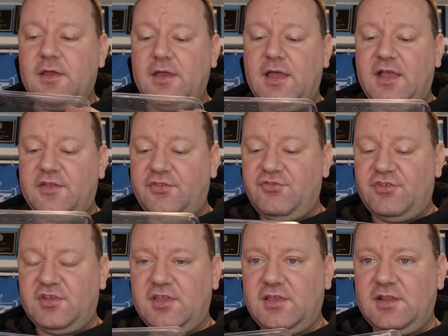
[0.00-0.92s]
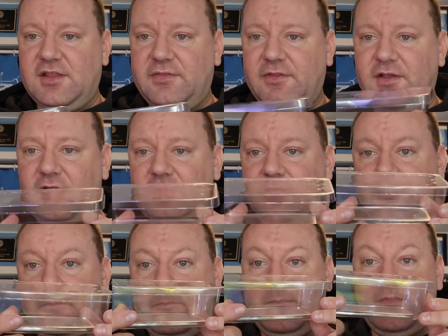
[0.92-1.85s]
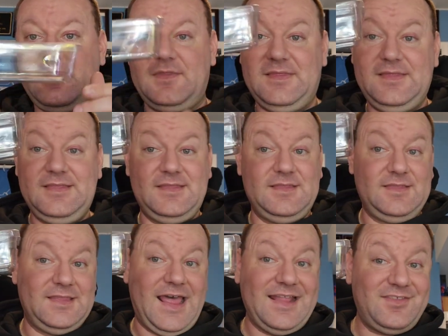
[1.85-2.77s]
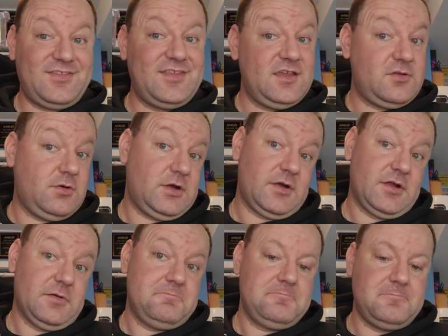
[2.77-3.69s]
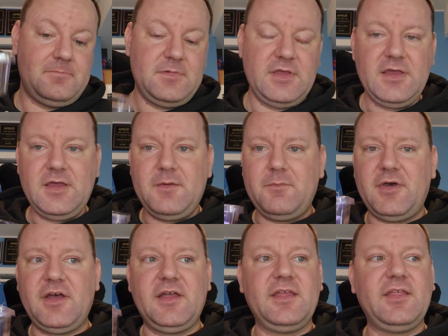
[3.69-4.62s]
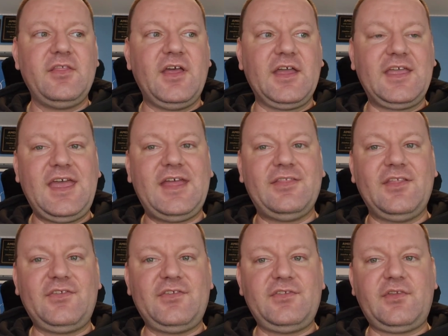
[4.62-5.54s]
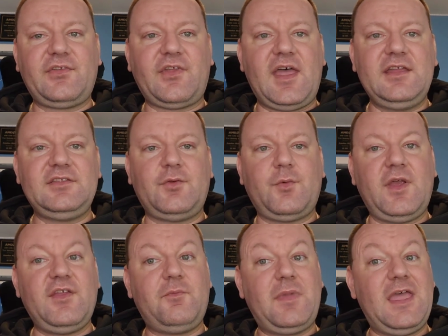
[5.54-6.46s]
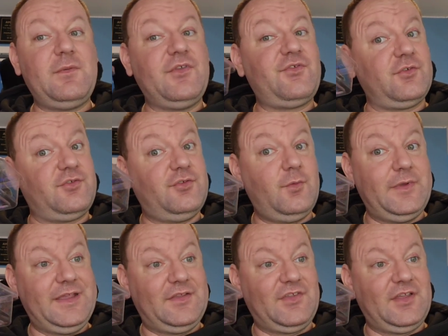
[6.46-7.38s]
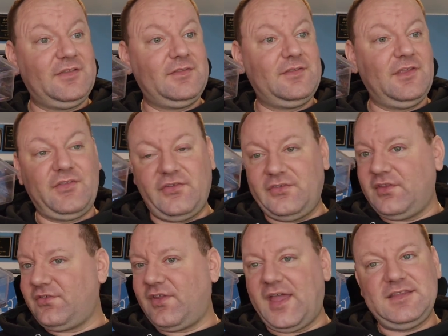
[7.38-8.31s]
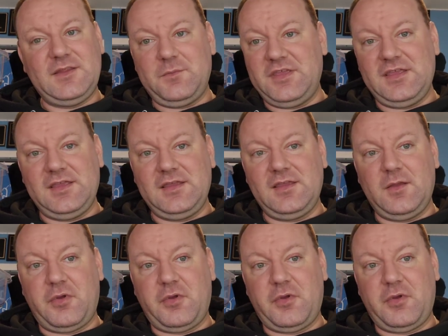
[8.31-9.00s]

oxygen can get in there. That's the aquarium. But again, this is designed to raise babies for 2 weeks in. This isn't designed to be a